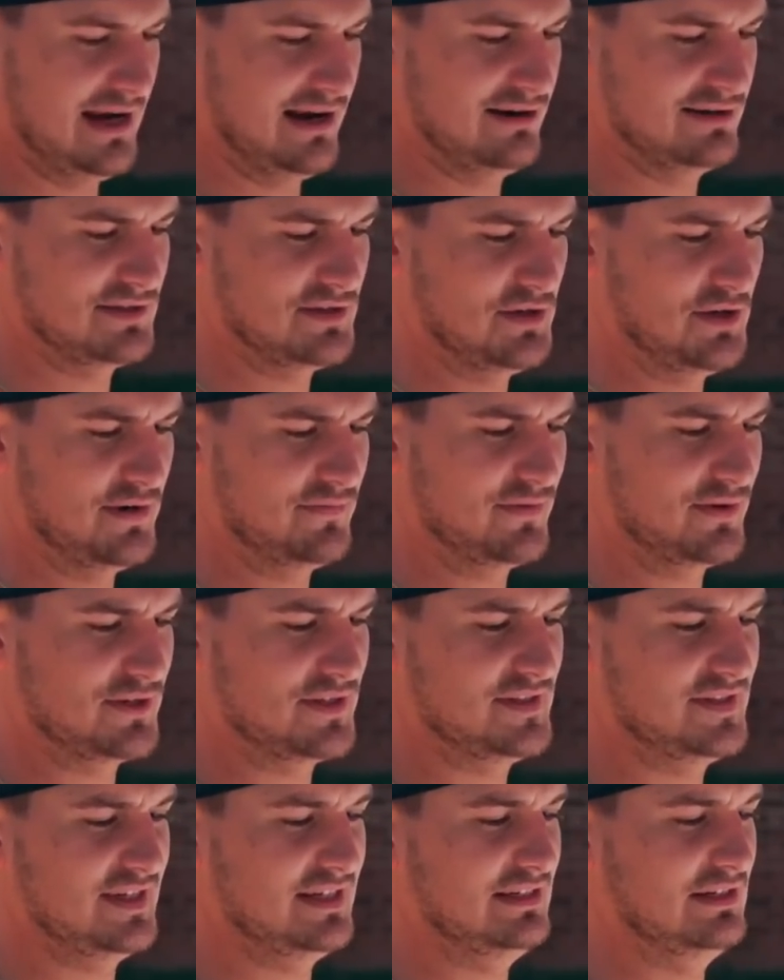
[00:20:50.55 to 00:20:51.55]
Arizona
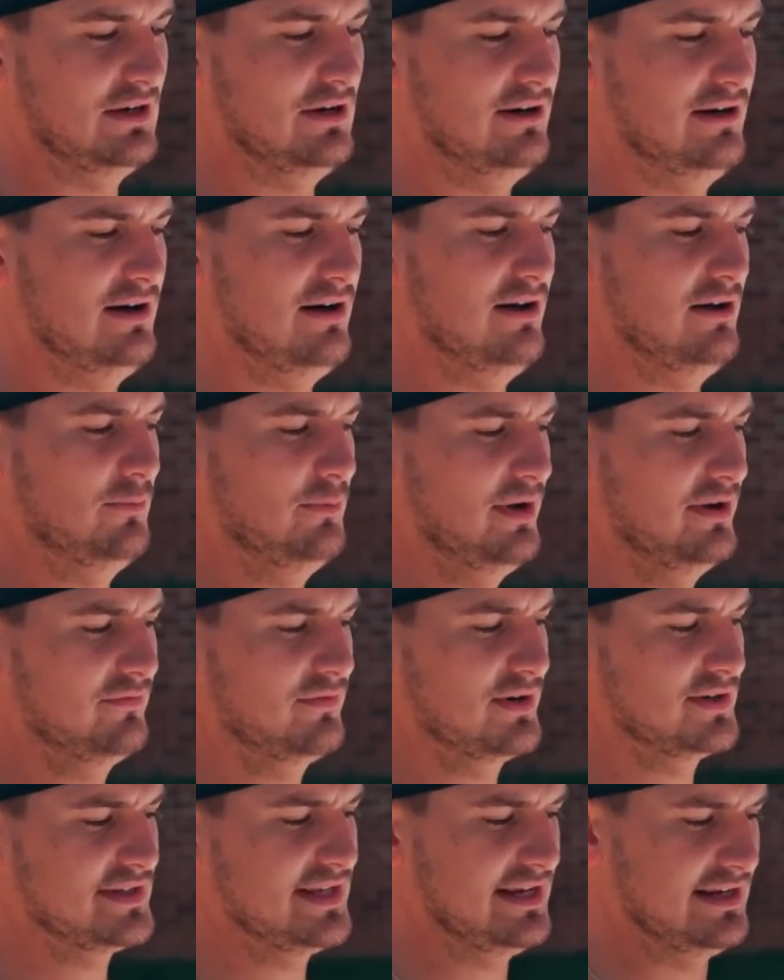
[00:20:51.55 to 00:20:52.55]
versus Seton Hall, 1
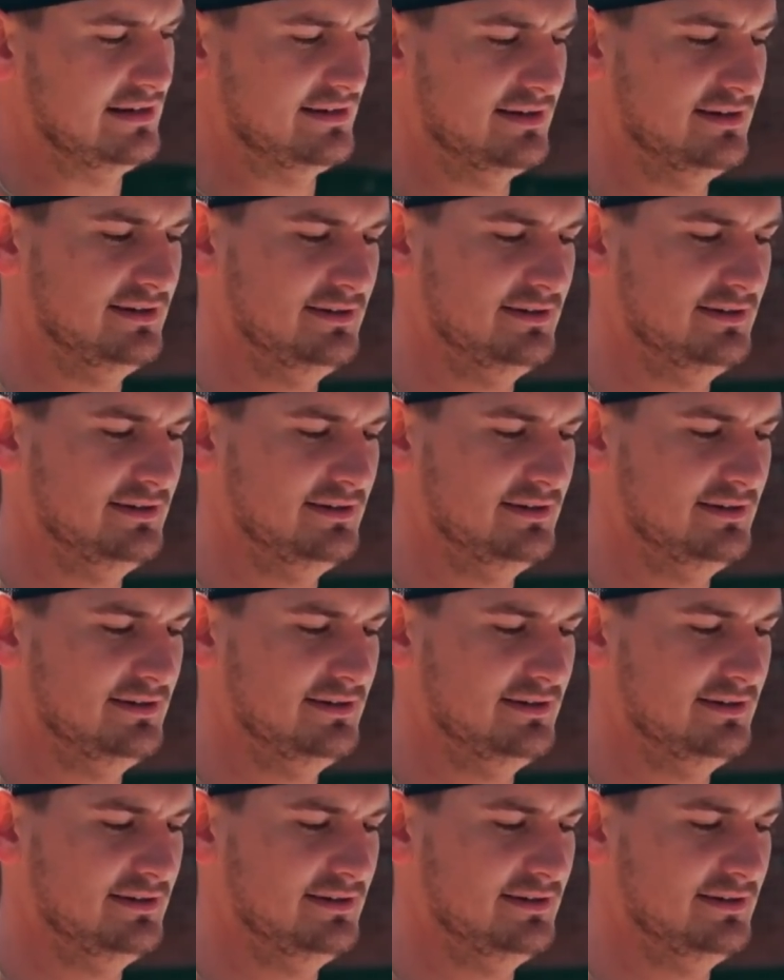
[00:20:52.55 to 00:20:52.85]
versus 8.